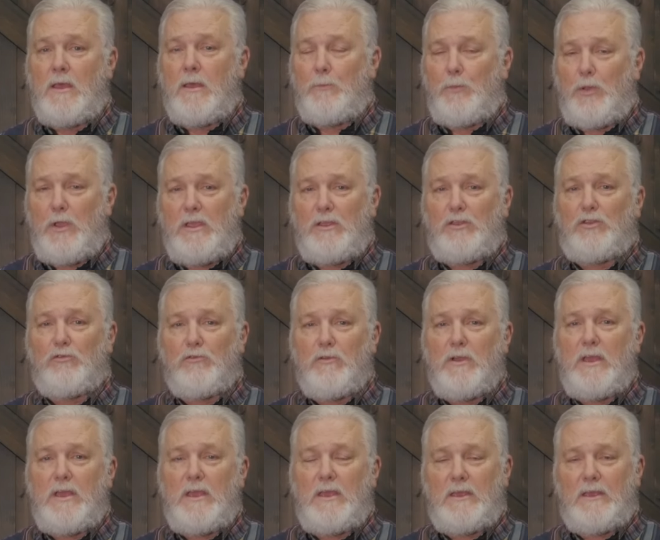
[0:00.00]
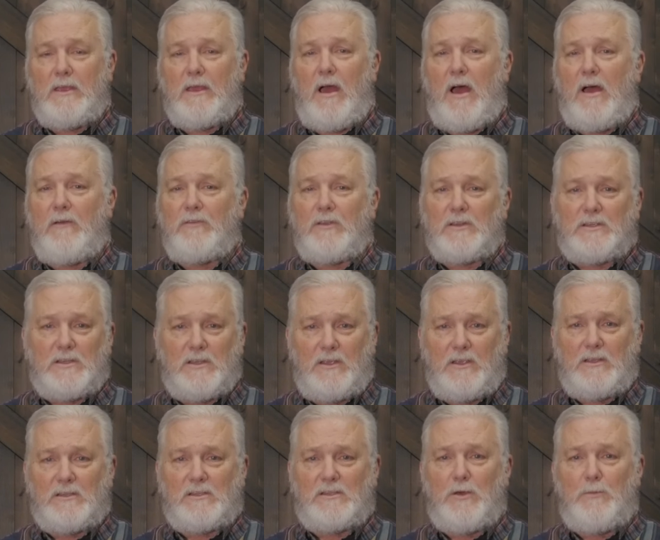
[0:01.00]
P3
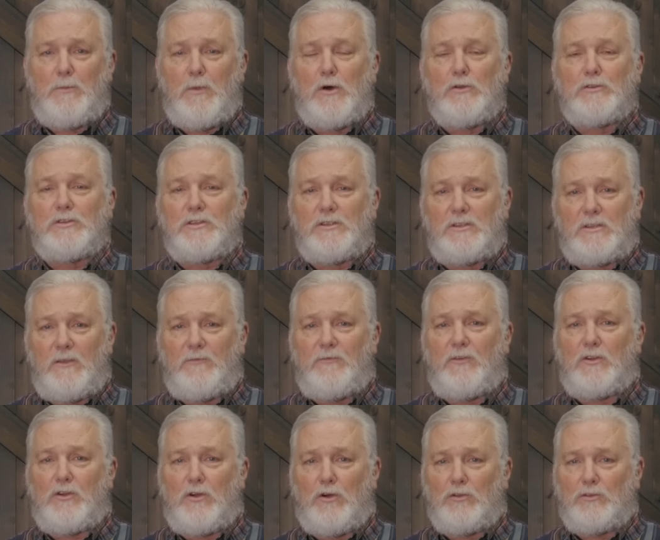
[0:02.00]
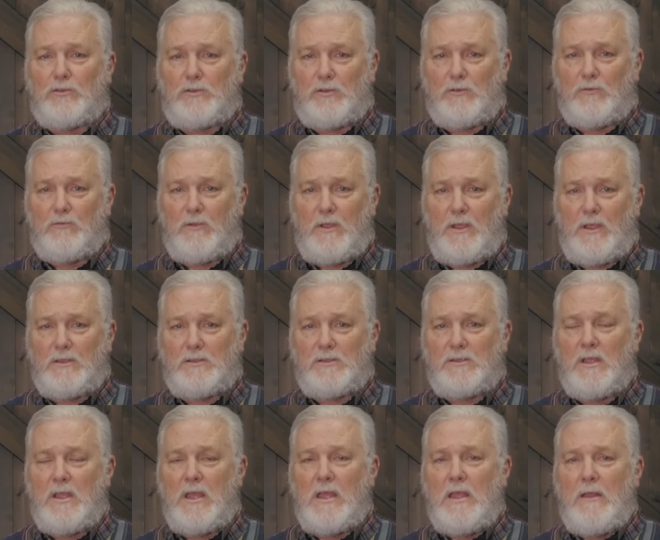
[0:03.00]
obviously is the most difficult to reach.